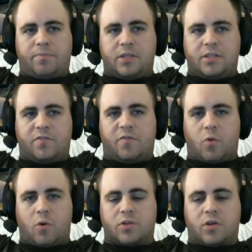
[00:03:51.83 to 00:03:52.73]
season
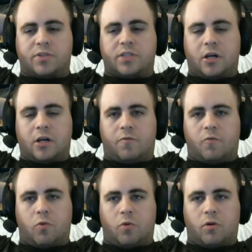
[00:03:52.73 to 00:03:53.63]
4 is all set up
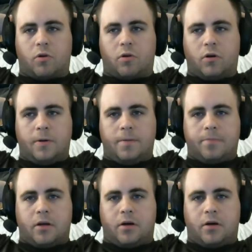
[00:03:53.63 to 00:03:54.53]
for
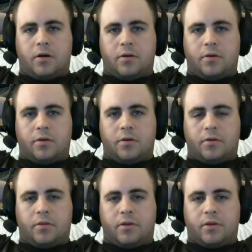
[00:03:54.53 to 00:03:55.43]
uh,
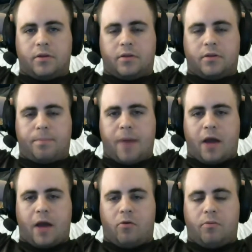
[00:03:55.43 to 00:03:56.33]
the
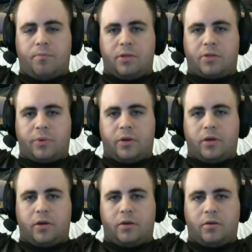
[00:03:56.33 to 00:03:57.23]
battle
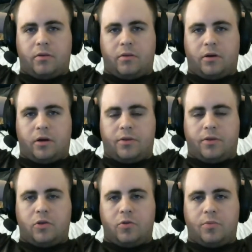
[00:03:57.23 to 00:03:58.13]
between
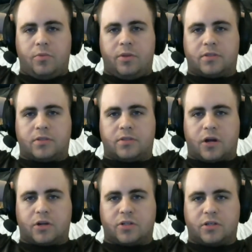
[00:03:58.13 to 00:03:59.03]
the humans, the
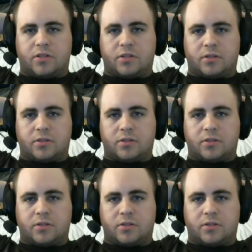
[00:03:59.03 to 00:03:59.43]
Andrashi